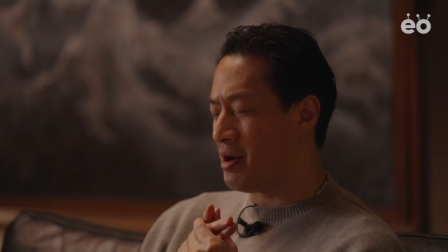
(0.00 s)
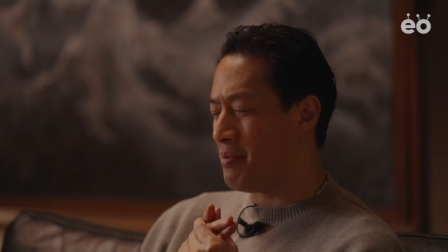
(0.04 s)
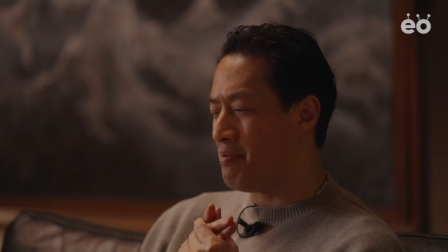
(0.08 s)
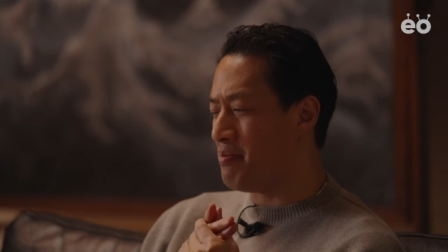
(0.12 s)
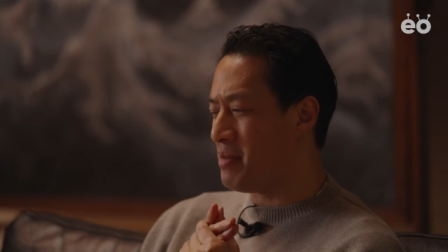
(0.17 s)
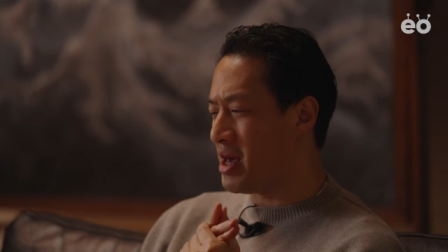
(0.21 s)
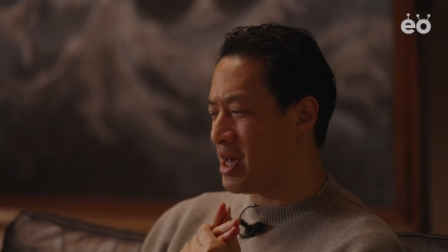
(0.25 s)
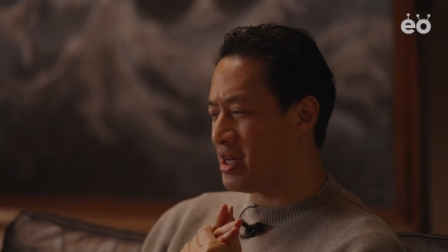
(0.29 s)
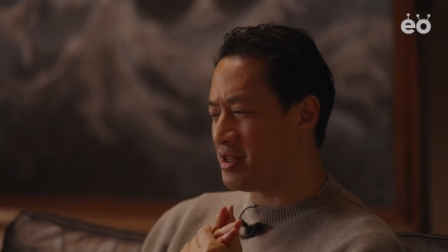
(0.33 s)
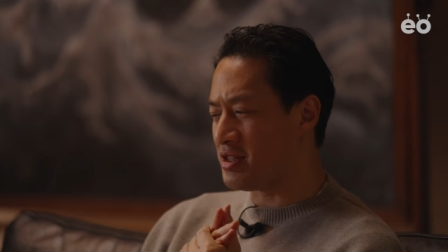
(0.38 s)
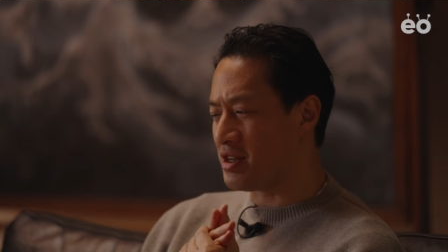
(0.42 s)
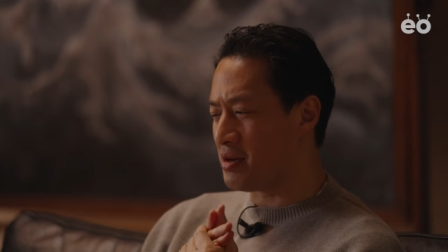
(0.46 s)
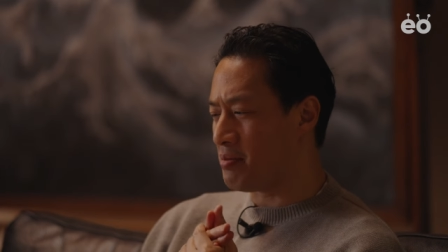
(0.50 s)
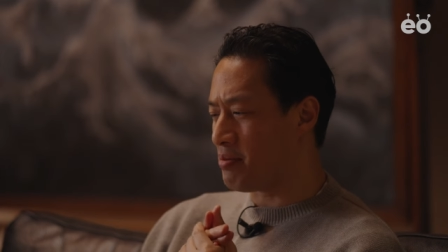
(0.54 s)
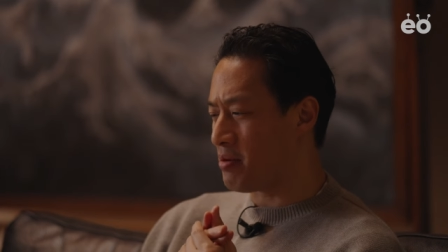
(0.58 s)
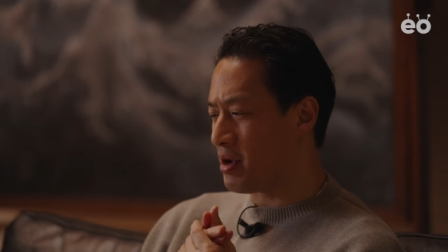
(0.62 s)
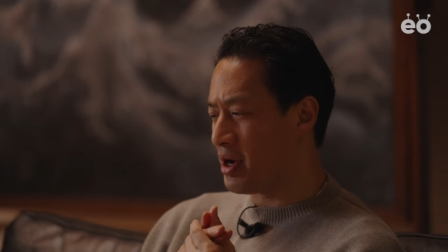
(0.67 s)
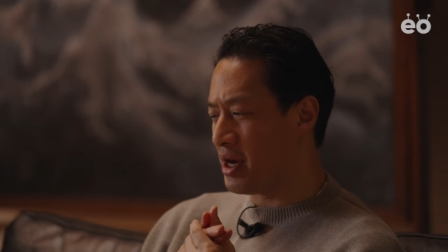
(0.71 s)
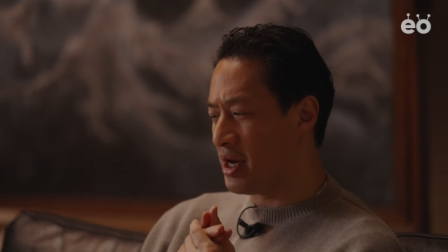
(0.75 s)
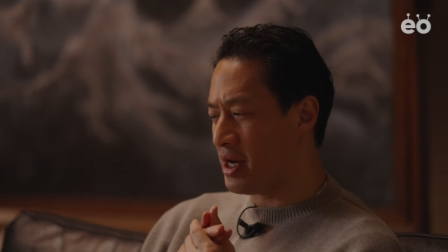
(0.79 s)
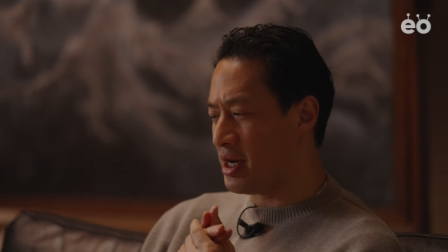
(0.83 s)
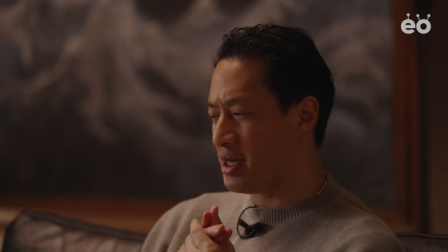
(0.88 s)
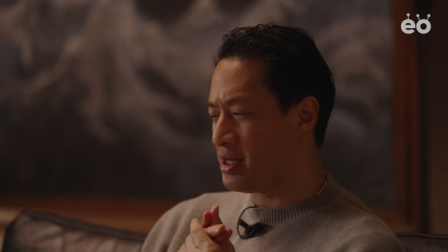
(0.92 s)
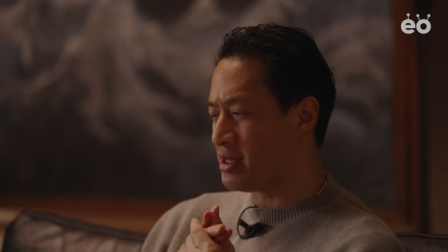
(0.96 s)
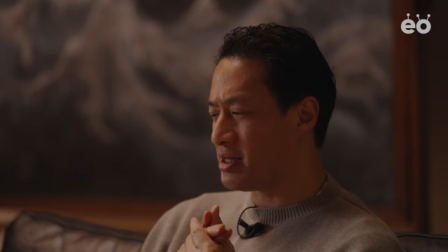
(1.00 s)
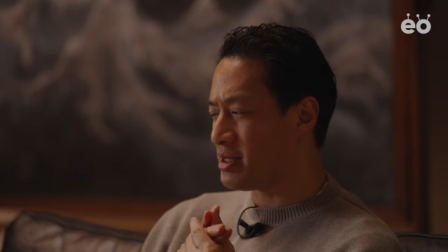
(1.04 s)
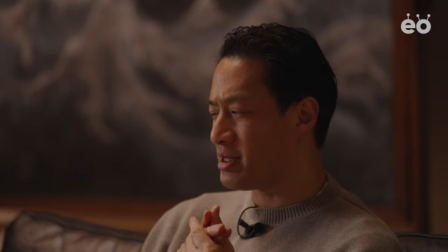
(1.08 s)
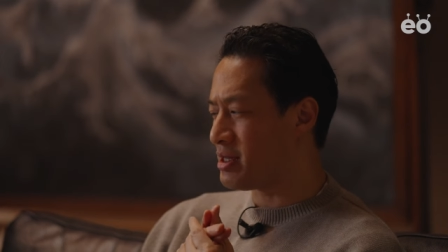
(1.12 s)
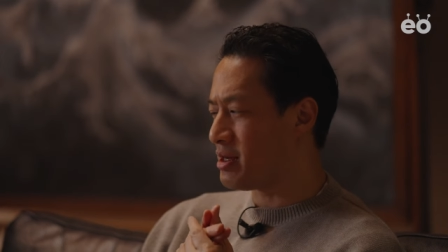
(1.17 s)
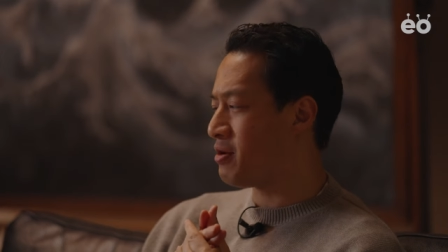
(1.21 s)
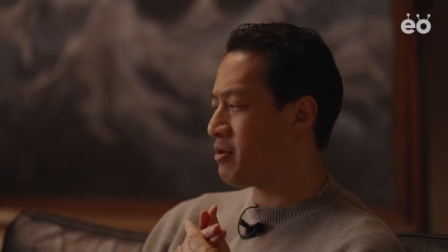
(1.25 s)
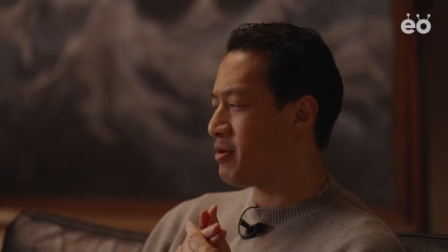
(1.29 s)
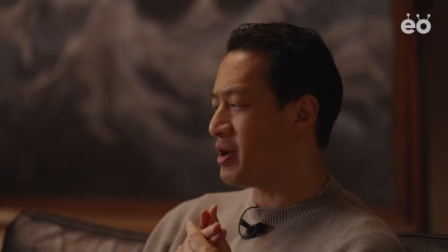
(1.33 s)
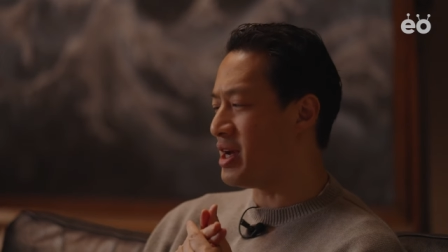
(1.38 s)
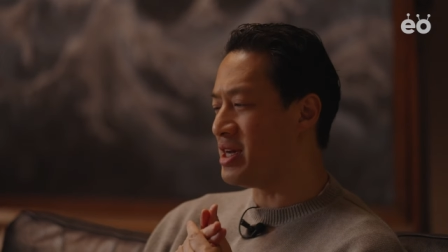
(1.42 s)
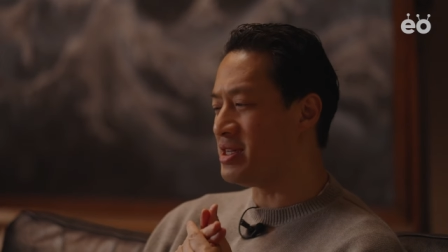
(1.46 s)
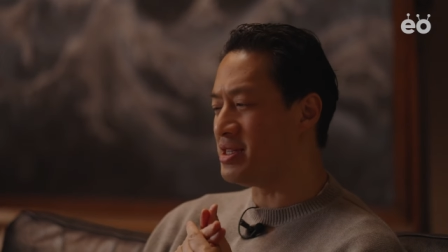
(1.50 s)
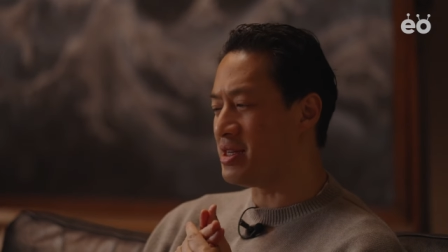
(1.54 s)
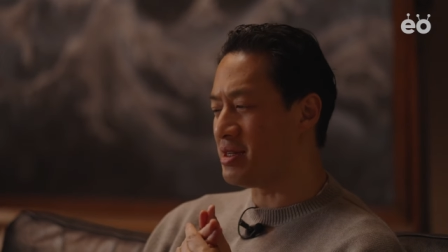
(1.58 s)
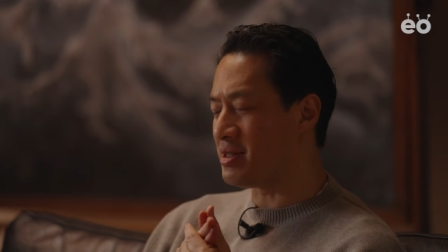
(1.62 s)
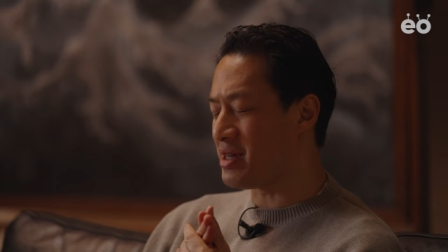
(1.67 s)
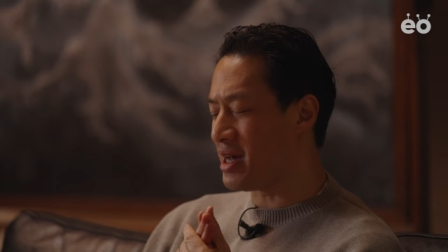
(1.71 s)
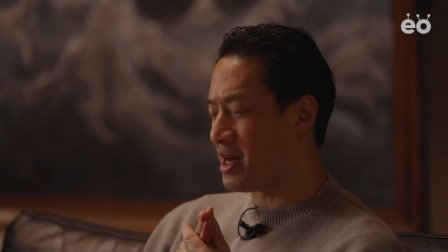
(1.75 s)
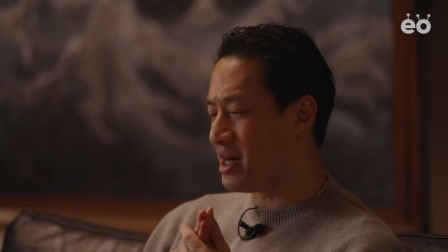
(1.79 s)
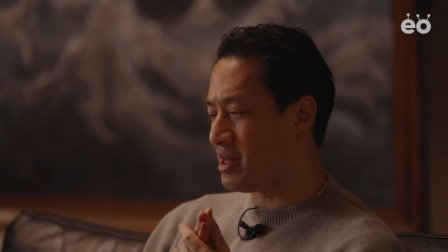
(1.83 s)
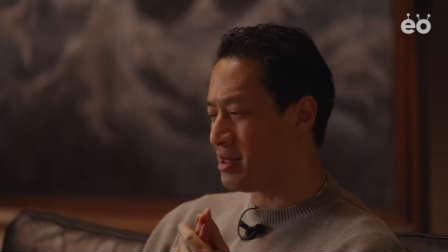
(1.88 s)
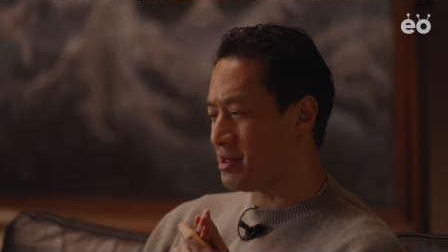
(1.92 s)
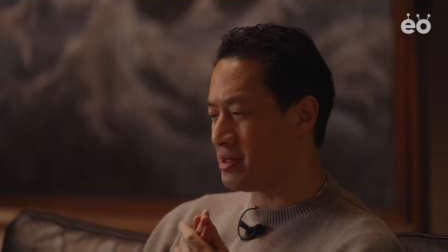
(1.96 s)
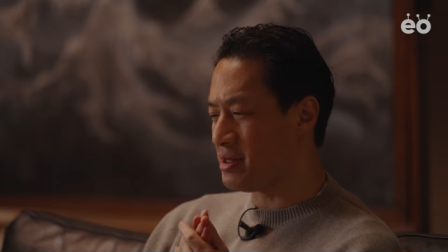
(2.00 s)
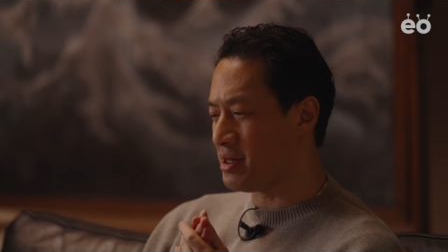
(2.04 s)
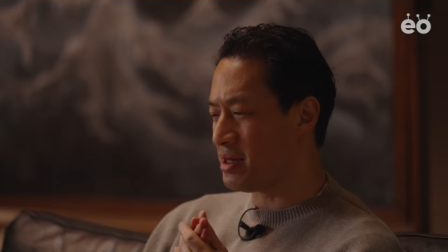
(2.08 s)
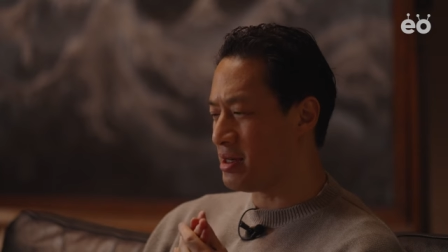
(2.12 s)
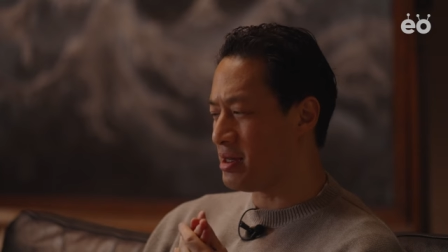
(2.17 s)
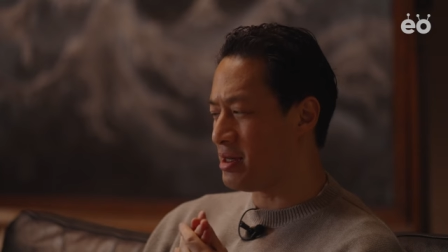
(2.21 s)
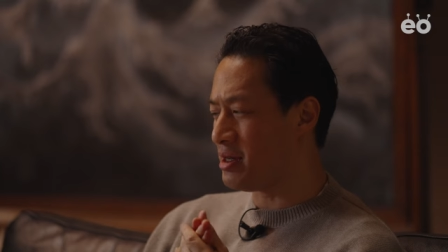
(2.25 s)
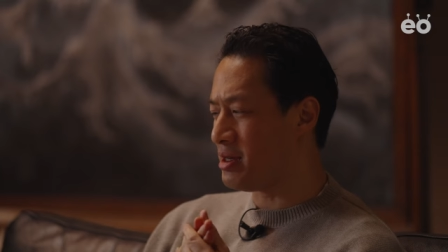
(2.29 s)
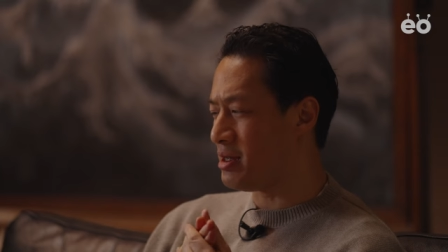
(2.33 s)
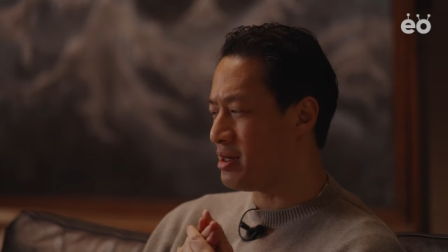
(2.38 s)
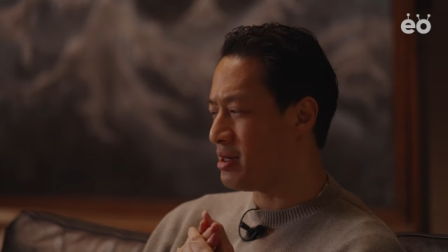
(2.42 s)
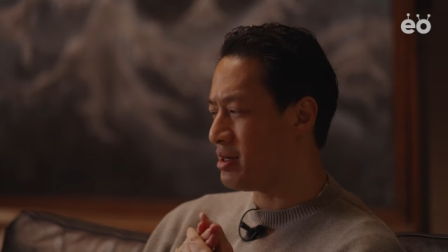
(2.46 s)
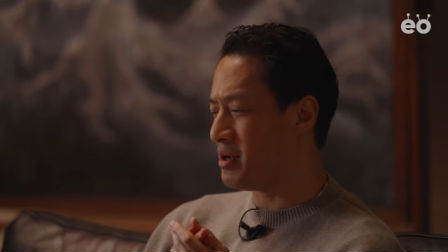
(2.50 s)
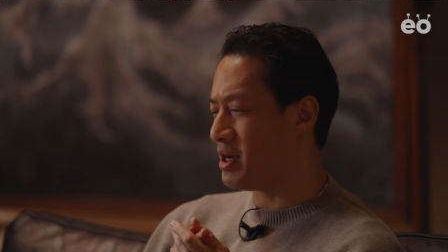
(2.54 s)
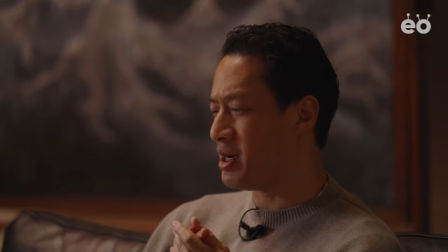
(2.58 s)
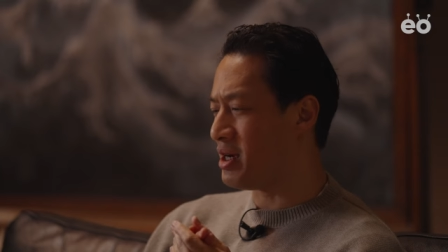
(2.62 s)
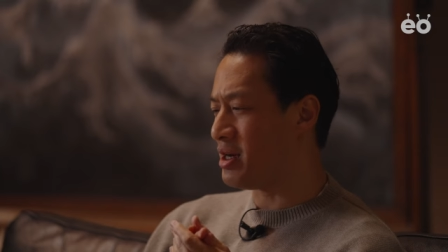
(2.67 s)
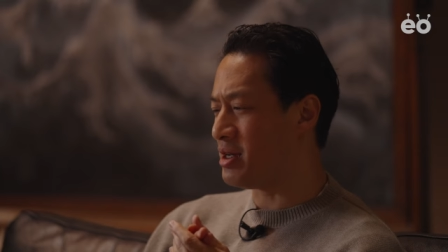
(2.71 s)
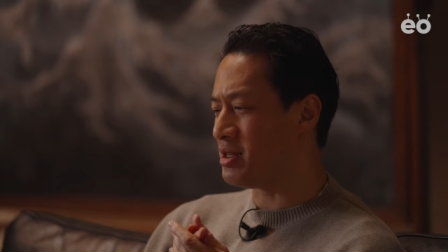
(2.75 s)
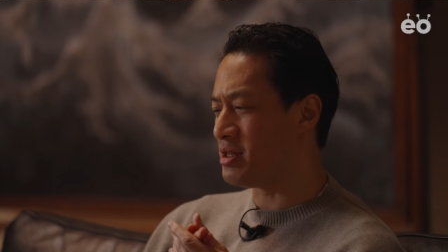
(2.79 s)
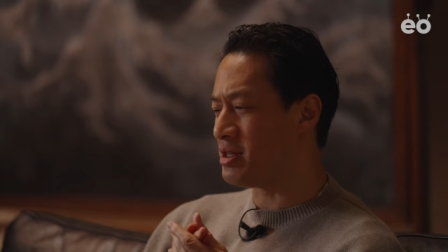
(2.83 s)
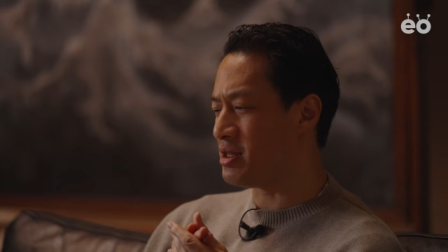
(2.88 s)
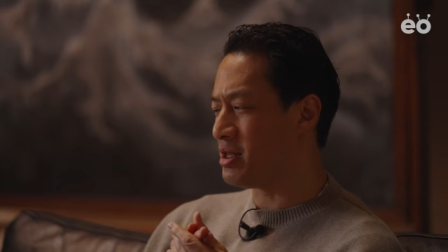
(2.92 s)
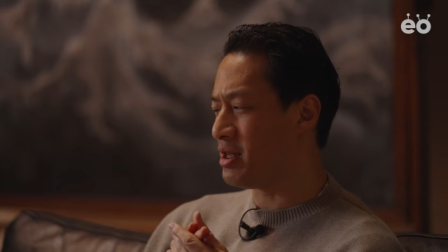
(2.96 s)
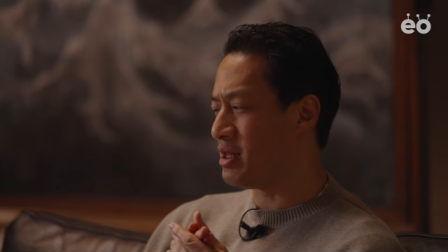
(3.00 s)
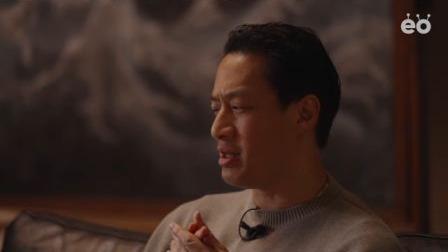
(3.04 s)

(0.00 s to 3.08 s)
amazing brains, crazy talented, but